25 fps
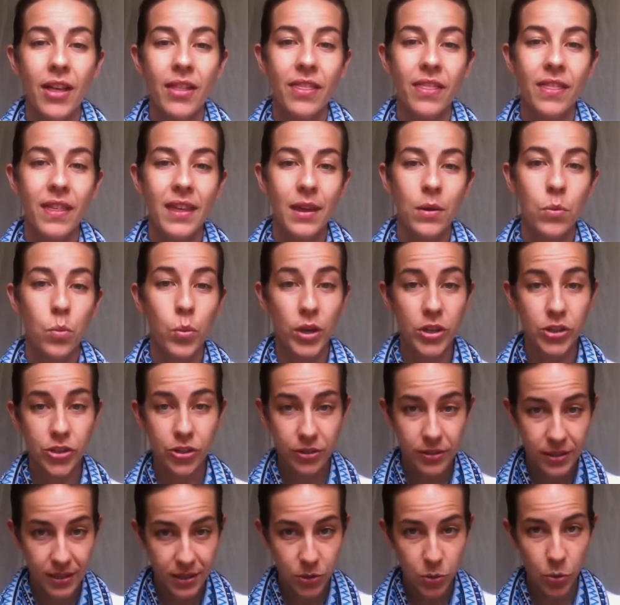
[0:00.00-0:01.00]
the winter
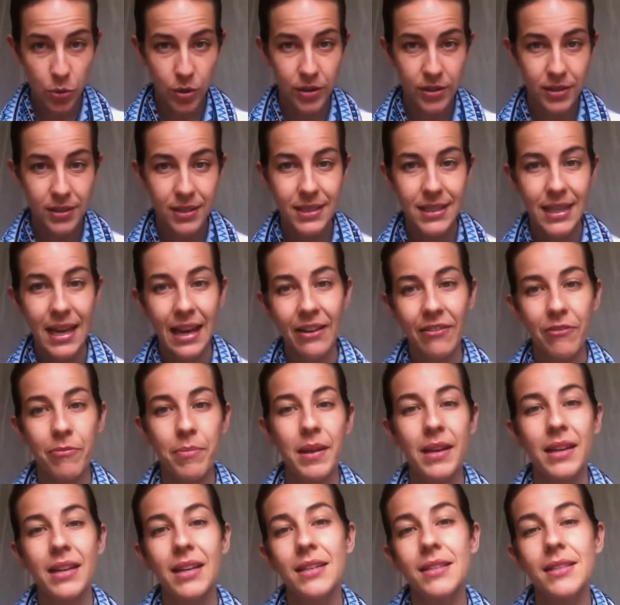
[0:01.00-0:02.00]
stores have
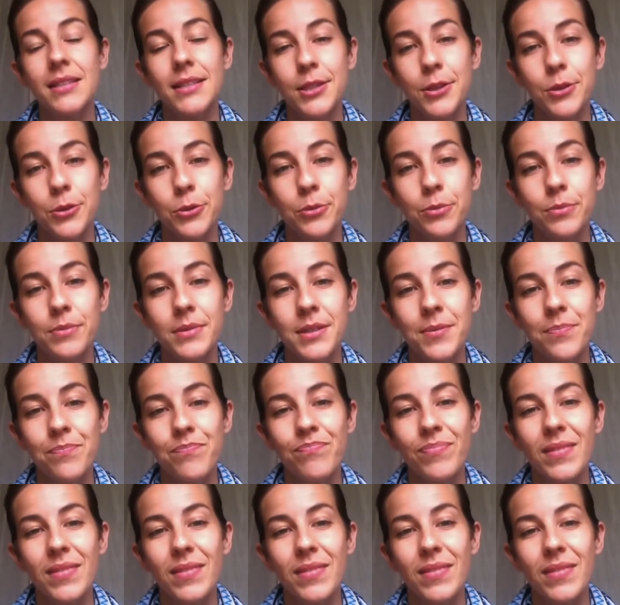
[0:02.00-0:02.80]
been consumed